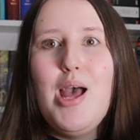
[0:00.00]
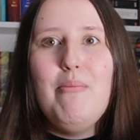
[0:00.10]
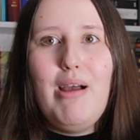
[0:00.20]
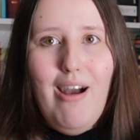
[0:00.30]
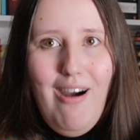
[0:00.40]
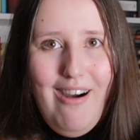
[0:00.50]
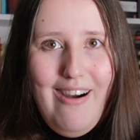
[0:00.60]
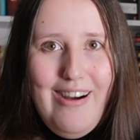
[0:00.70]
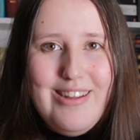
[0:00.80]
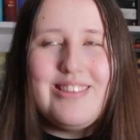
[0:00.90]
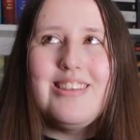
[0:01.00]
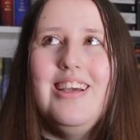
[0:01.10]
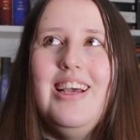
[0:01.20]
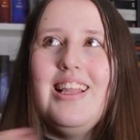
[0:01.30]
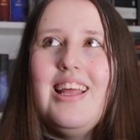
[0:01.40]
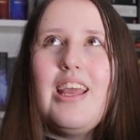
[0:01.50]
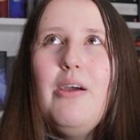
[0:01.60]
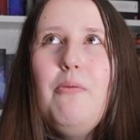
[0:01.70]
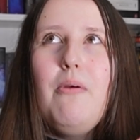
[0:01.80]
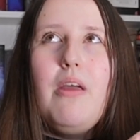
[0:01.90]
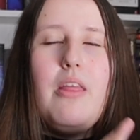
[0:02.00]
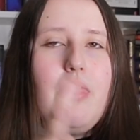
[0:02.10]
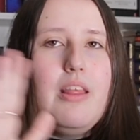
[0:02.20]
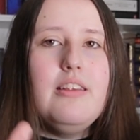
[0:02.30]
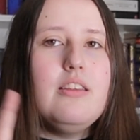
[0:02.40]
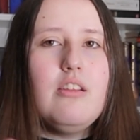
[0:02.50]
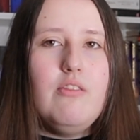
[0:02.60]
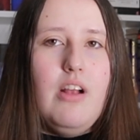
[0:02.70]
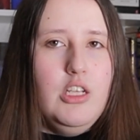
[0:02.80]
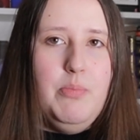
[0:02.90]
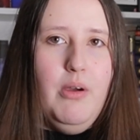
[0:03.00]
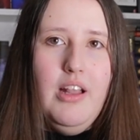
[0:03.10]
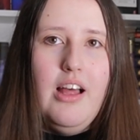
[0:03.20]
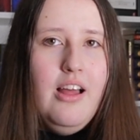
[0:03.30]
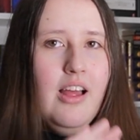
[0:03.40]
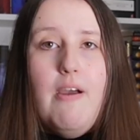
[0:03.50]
My heart! Like, this isn't a spoiler.